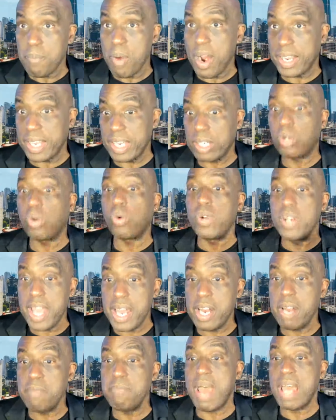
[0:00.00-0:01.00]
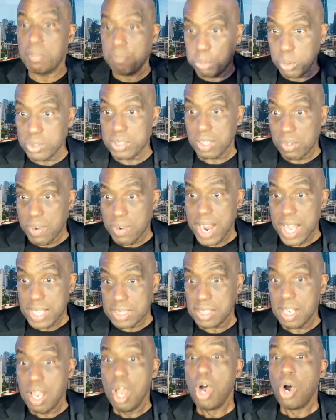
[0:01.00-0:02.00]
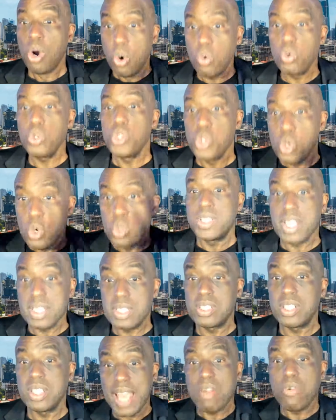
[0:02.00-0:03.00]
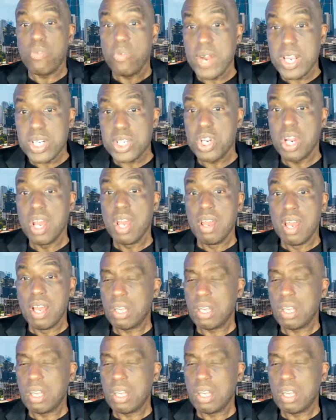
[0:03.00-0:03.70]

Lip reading: market created by the plutocrats who use it to get rich?